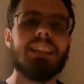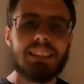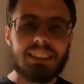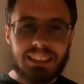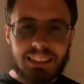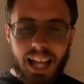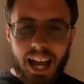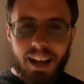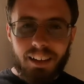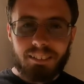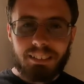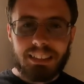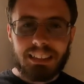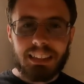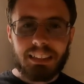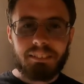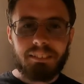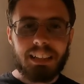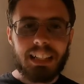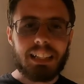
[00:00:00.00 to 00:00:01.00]

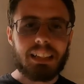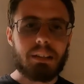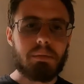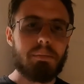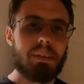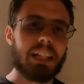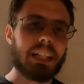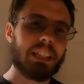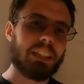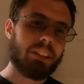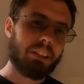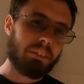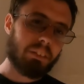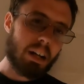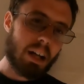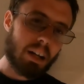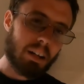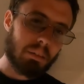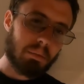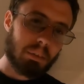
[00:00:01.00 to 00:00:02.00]
stylistically, it's a mixture
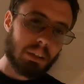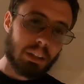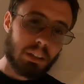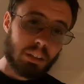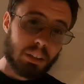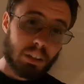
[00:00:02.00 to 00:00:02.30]
of